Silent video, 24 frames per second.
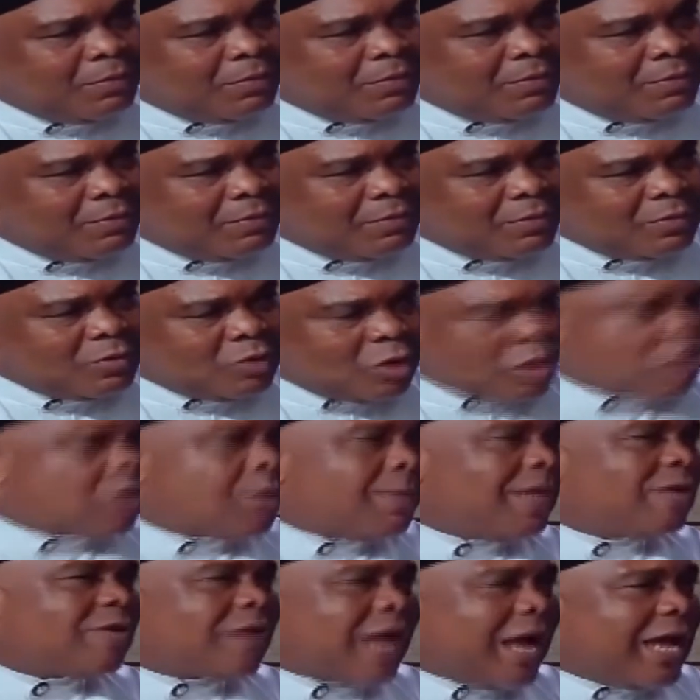Dr.
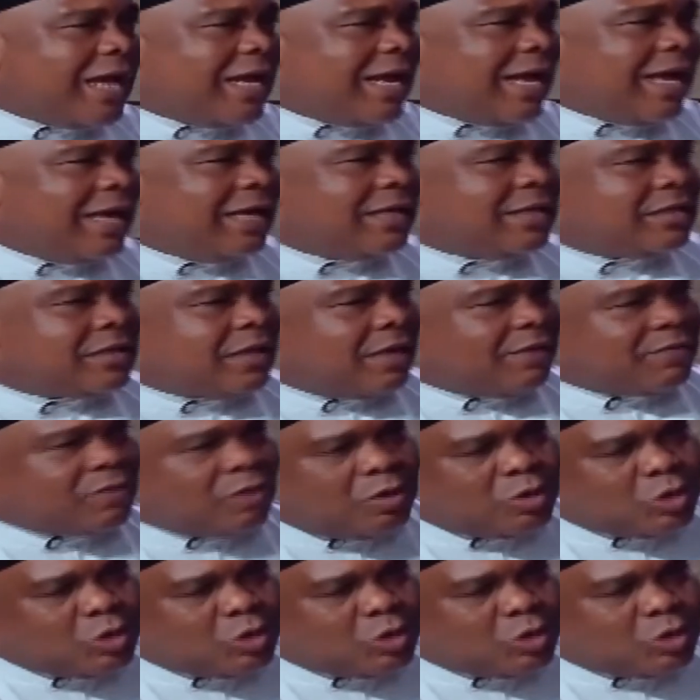Maduka and I have done